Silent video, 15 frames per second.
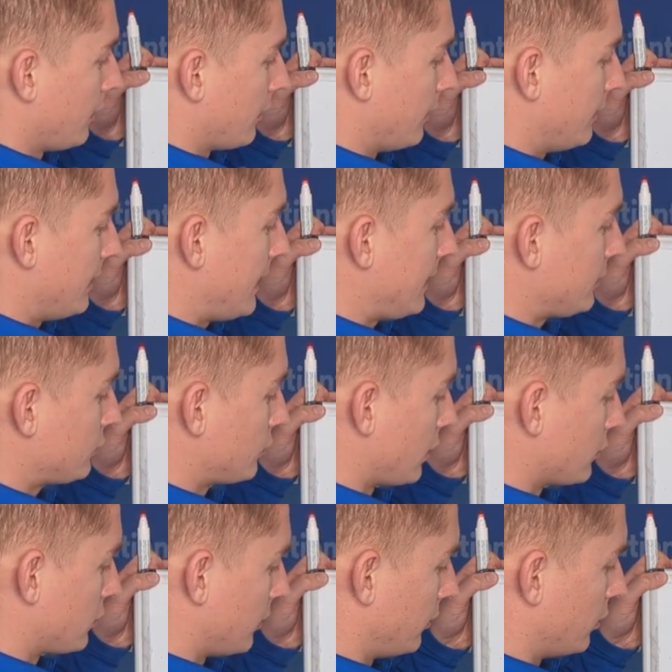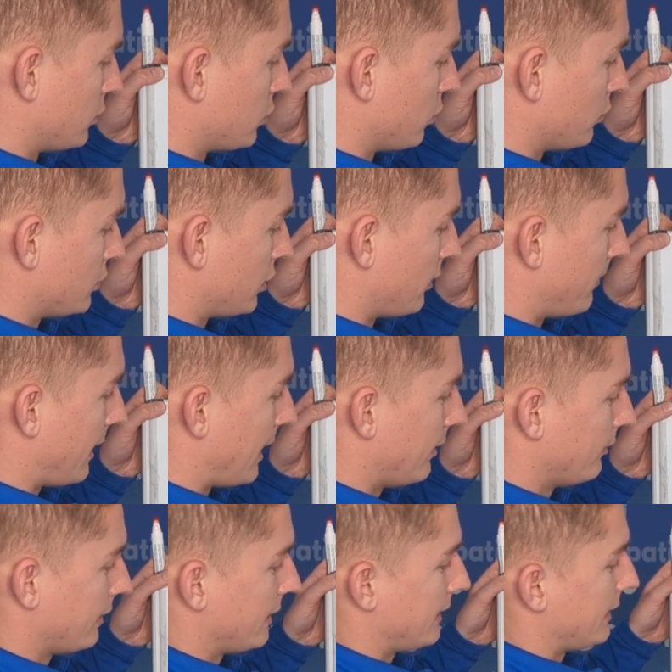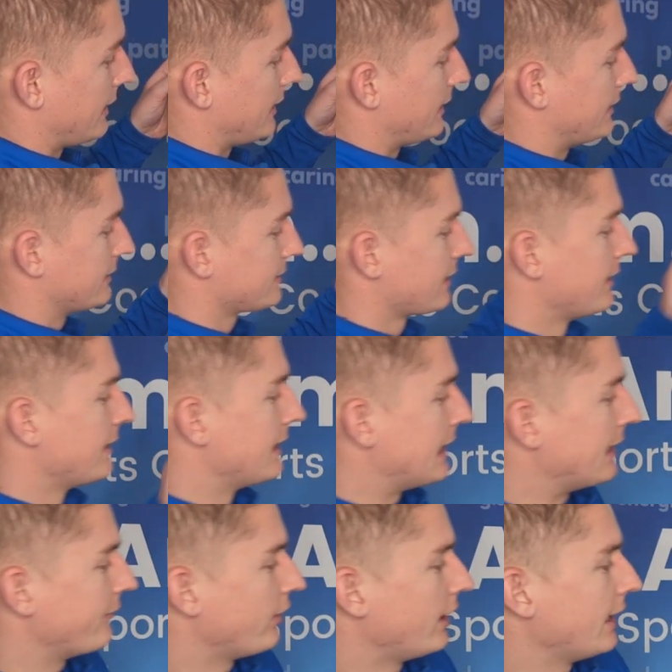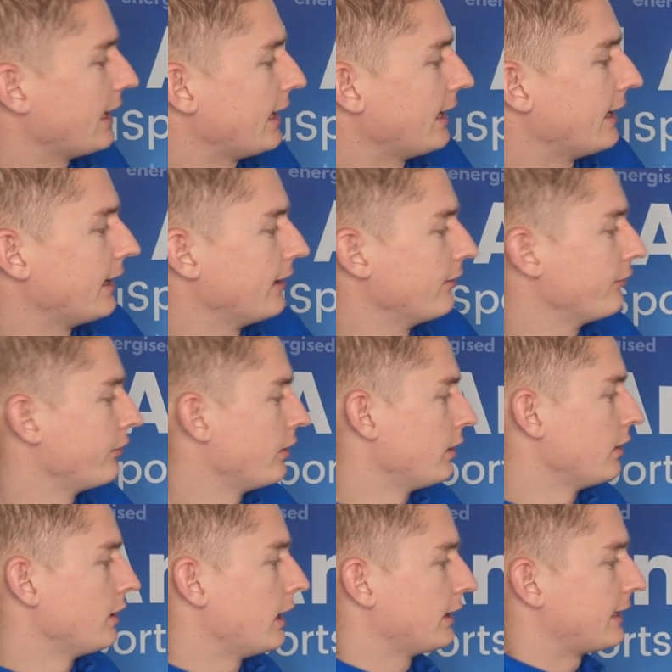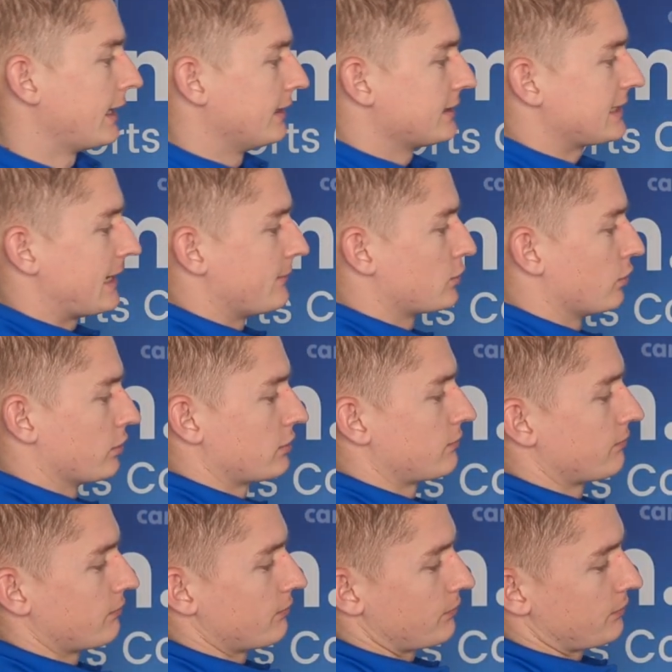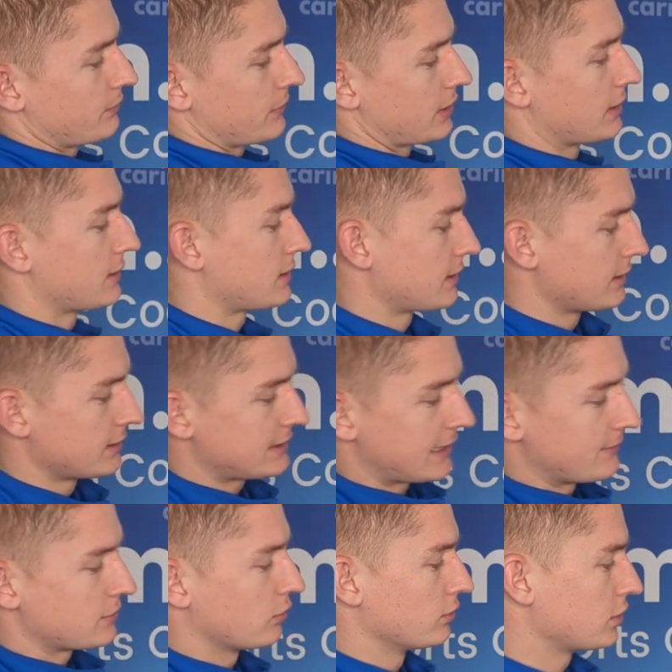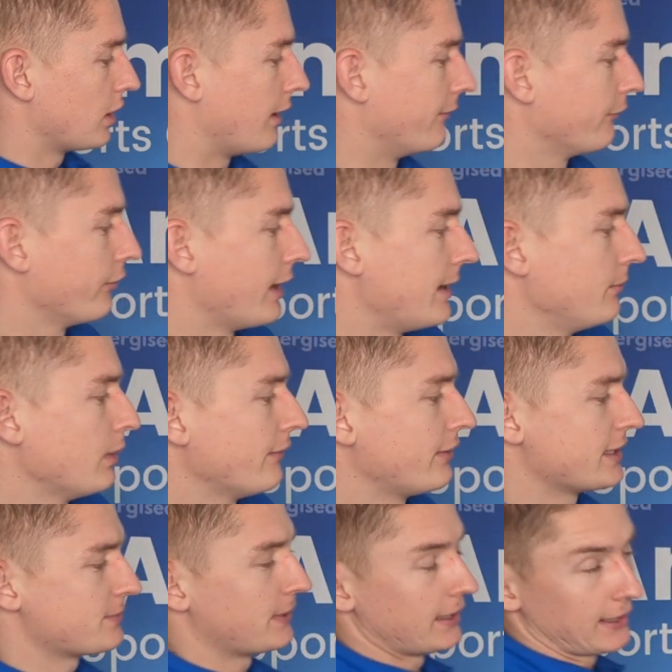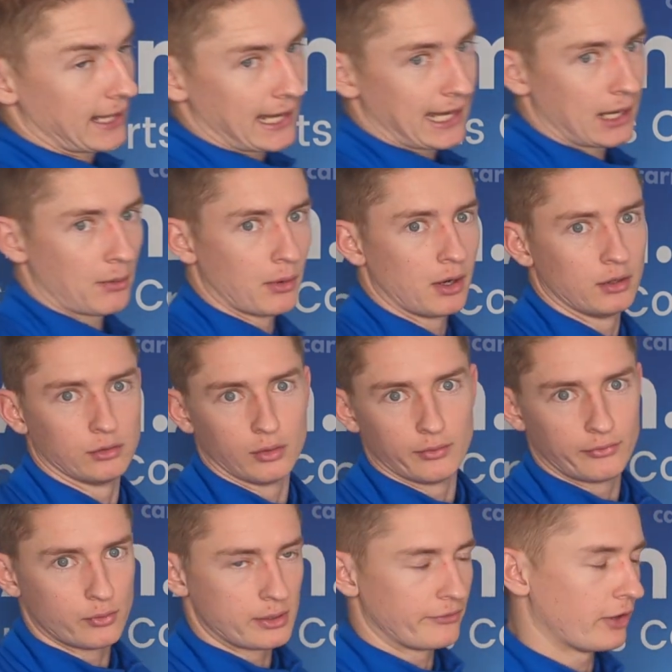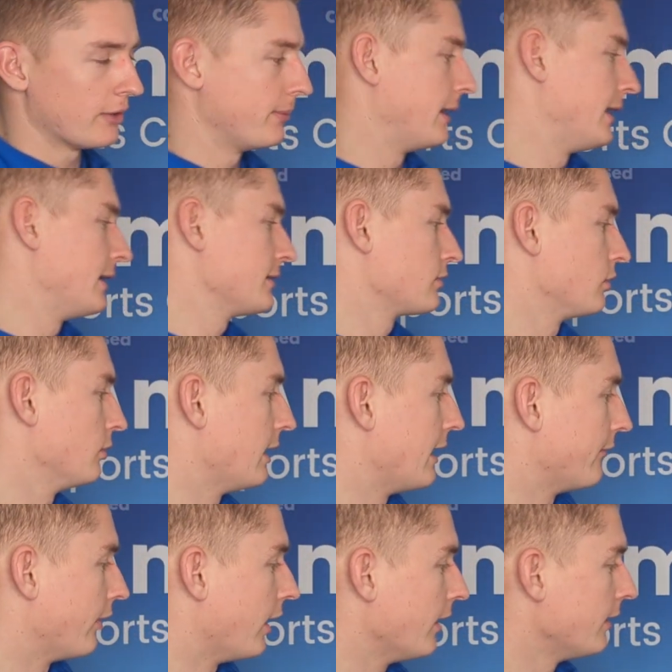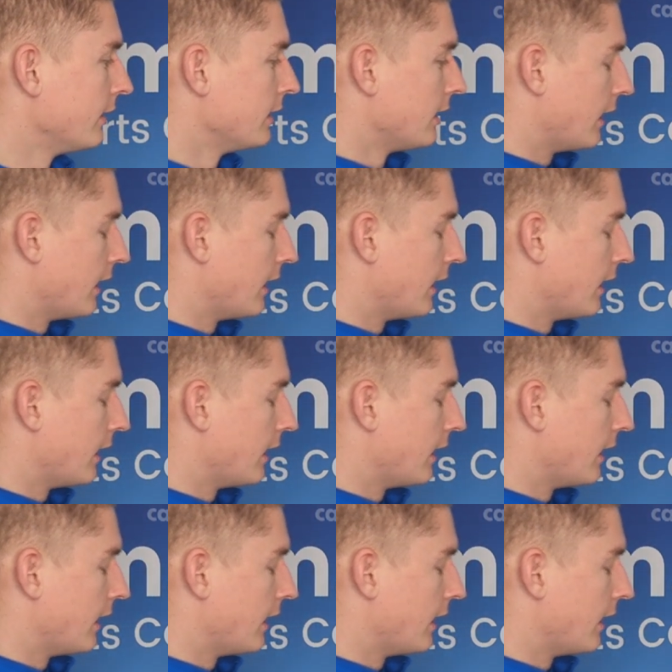The next structure I'm going to talk to you about is if I have, again, same sort of time frame, whether this be an hour or 45 minutes or whatever.